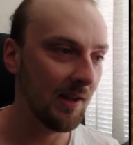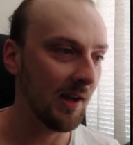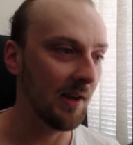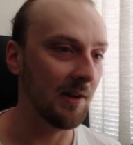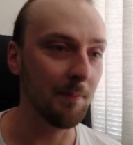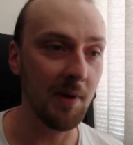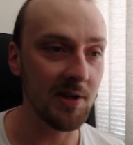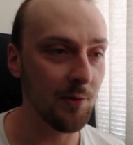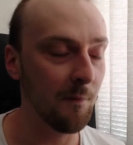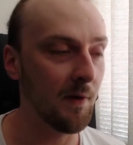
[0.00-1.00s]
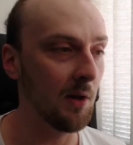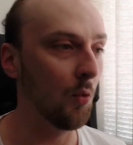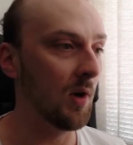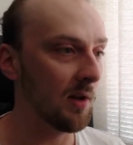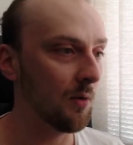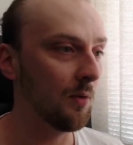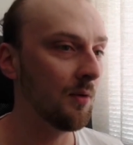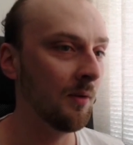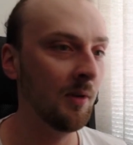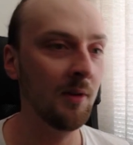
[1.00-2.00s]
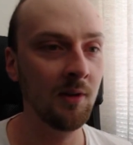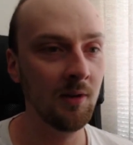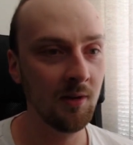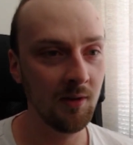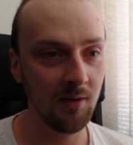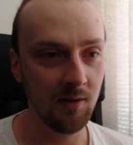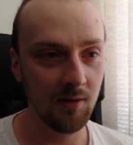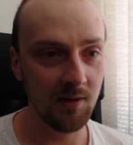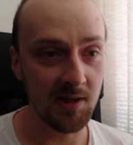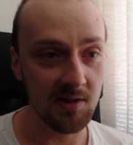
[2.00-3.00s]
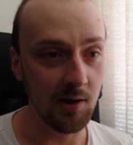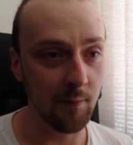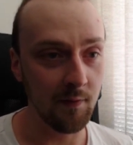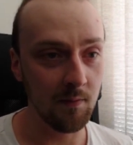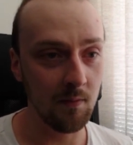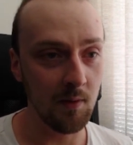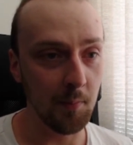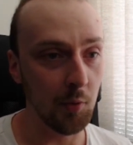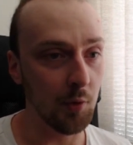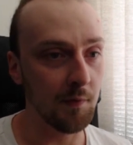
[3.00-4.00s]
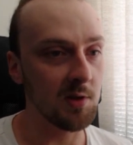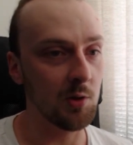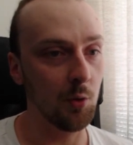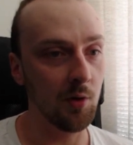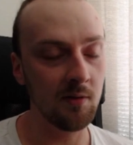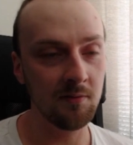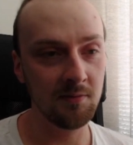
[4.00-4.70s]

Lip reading: And it makes you feel really good. That is kind of the point of the sauna.